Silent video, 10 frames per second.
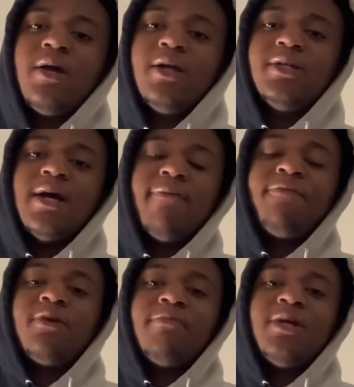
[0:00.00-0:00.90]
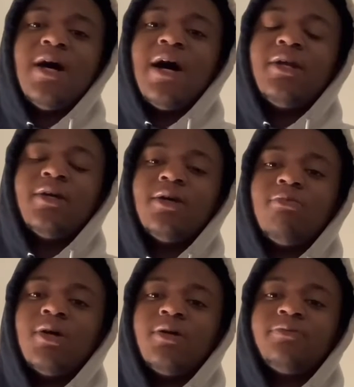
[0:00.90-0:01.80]
And yeah, I'm finna be out of here,
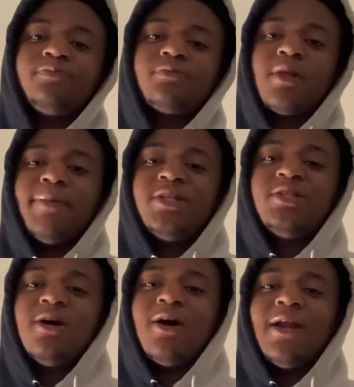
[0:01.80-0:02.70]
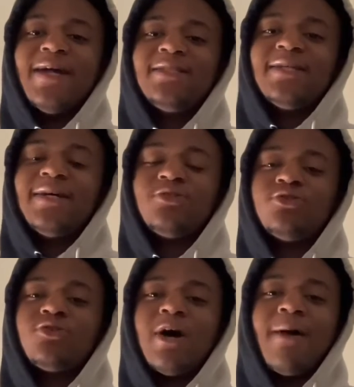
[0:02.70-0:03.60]
bro. Make sure y'all like, share, and
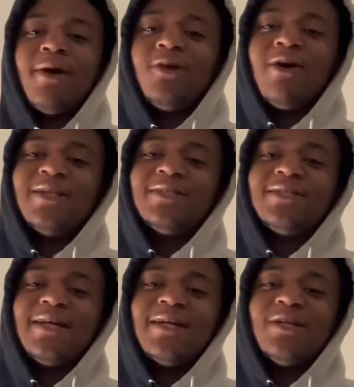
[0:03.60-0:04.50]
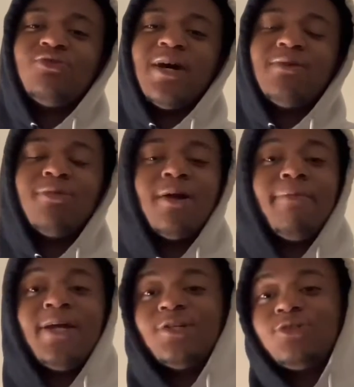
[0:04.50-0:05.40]
subscribe. I know I just said that twice, but I'm
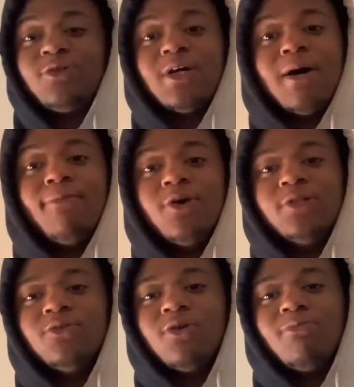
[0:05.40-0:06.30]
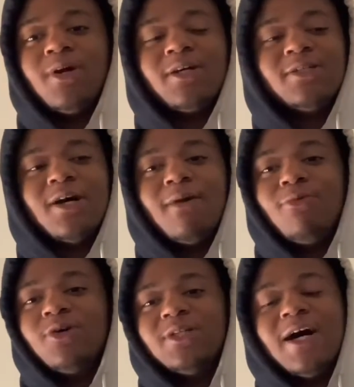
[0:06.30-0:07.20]
making sure y'all boys do it, bro. Cause y'all
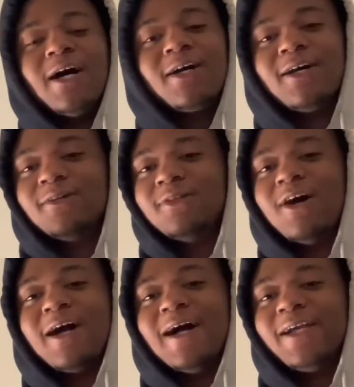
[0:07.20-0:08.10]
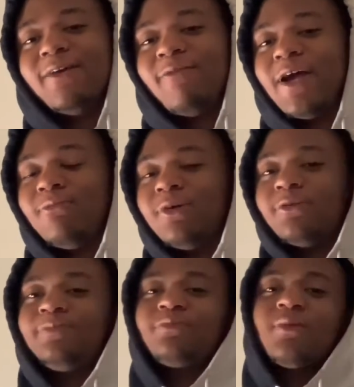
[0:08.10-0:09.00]
boys got y'all gotta get right, bro.